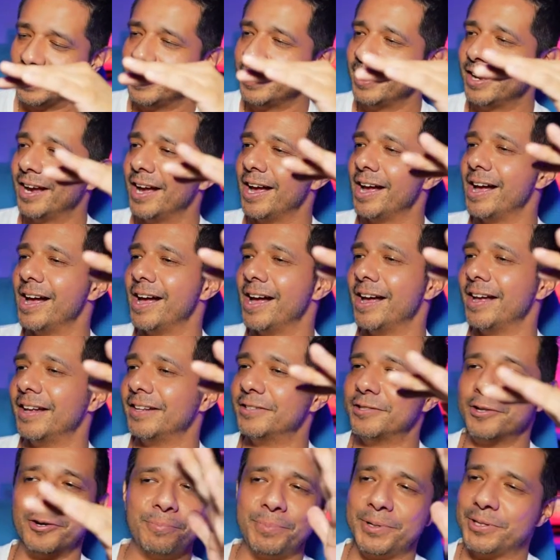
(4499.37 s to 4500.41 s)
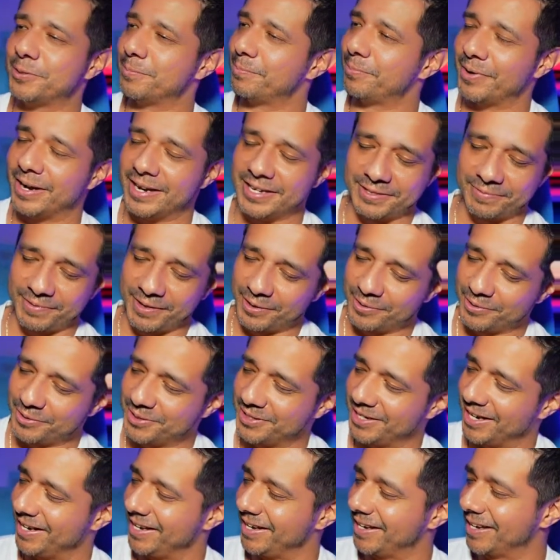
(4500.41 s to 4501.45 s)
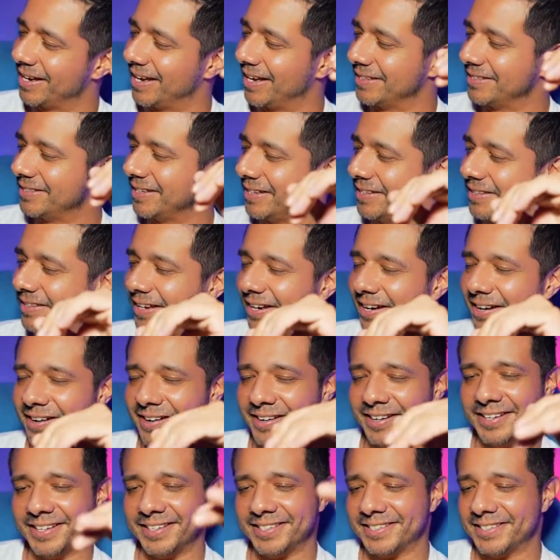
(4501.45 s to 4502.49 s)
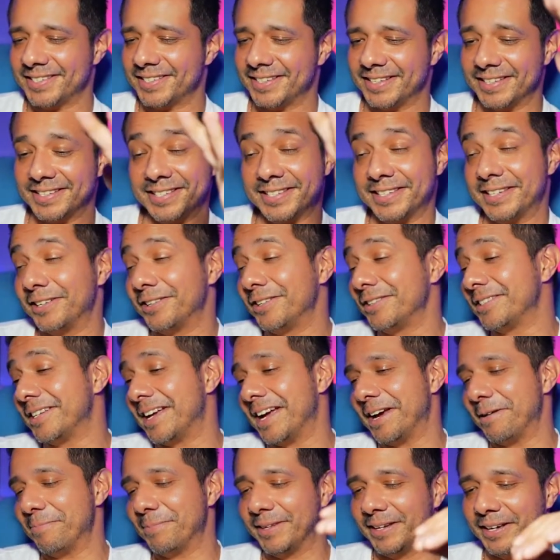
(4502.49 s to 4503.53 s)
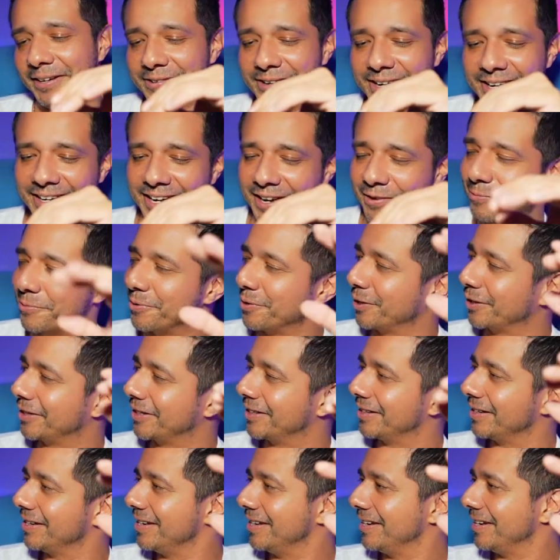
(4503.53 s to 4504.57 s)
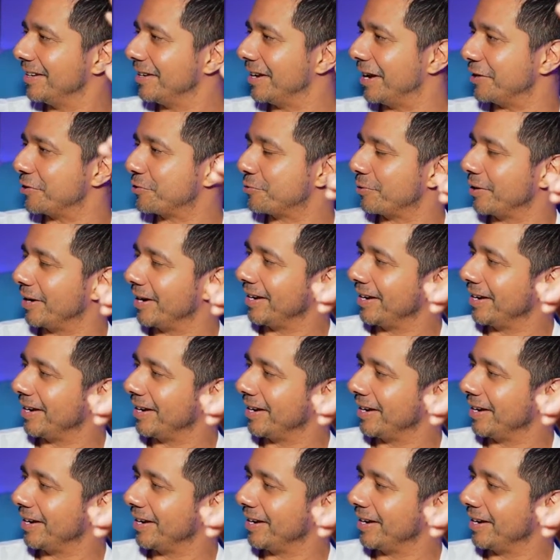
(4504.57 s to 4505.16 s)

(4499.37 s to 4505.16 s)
don't be surprised if you don't see any content there. It's still a time thing, right? I work, I trade, I